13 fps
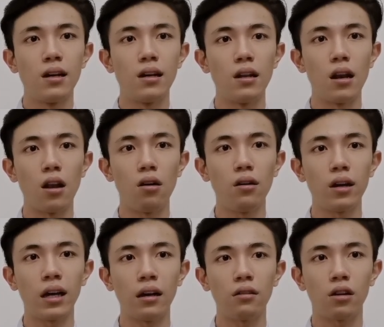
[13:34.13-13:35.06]
A
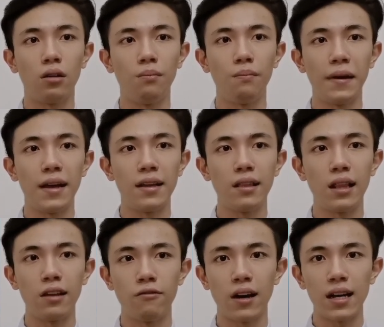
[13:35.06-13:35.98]
long-held complaint
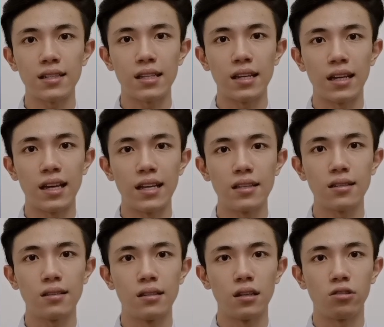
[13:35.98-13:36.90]
devised
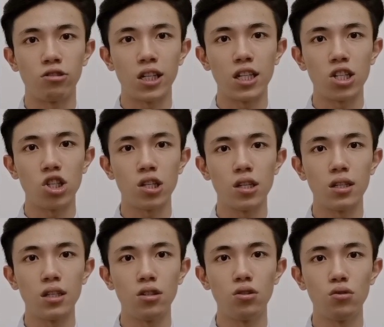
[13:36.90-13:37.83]
against the
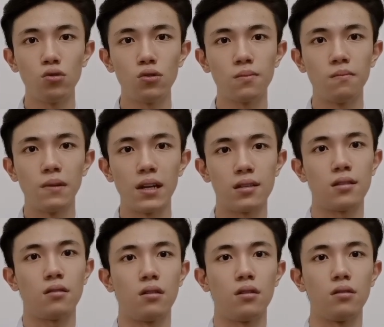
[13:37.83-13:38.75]
traditional rules
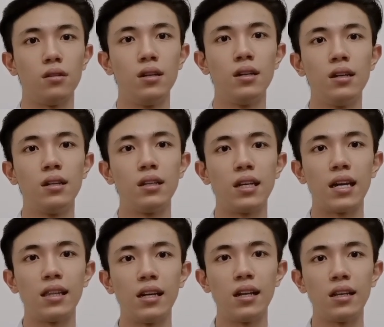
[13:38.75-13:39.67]
based on the
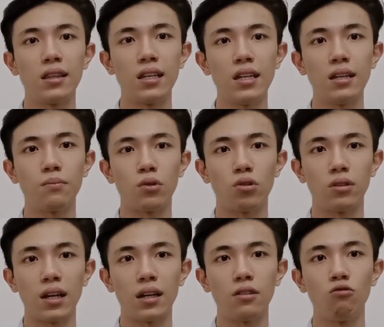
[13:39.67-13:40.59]
analytic
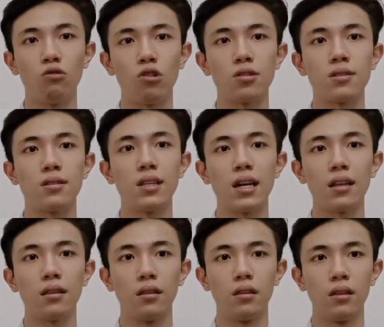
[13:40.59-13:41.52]
product was that
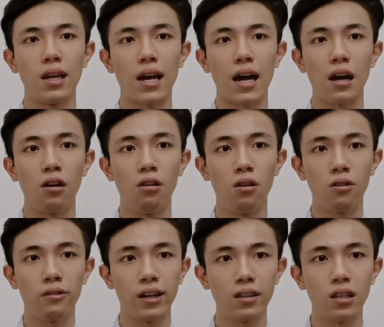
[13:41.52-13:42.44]
their
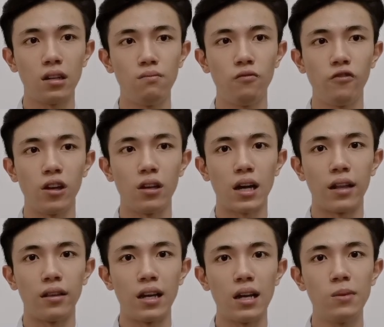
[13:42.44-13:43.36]
algorithm were
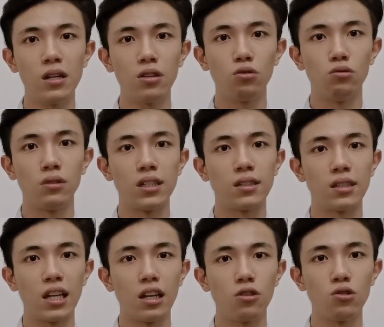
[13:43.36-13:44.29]
unable to
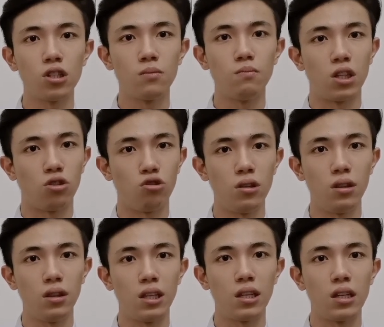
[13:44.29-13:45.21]
distinguish
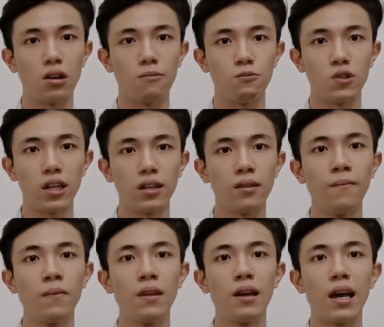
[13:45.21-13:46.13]
between the object
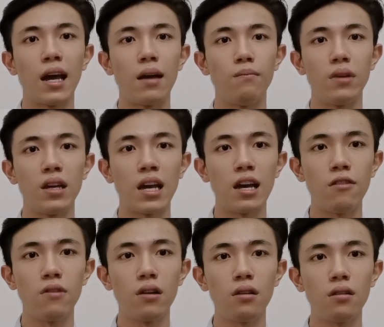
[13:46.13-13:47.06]
and
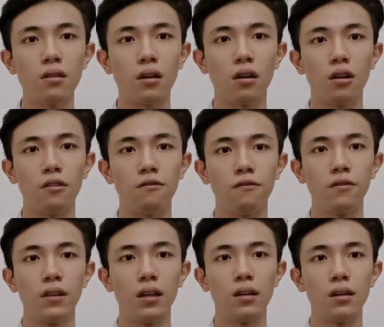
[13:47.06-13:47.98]
behavior of
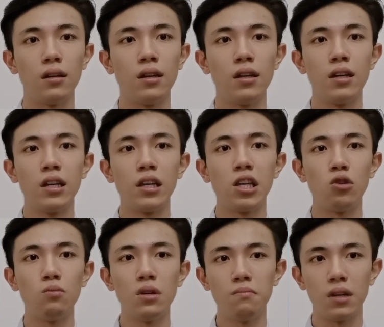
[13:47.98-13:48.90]
the
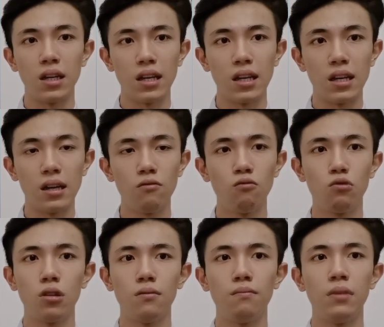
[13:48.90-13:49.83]
human being
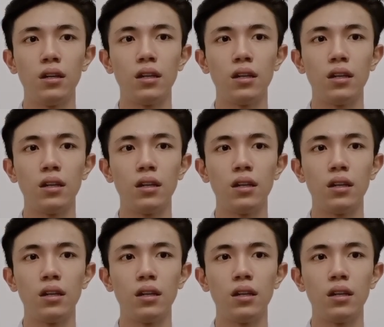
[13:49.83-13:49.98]
would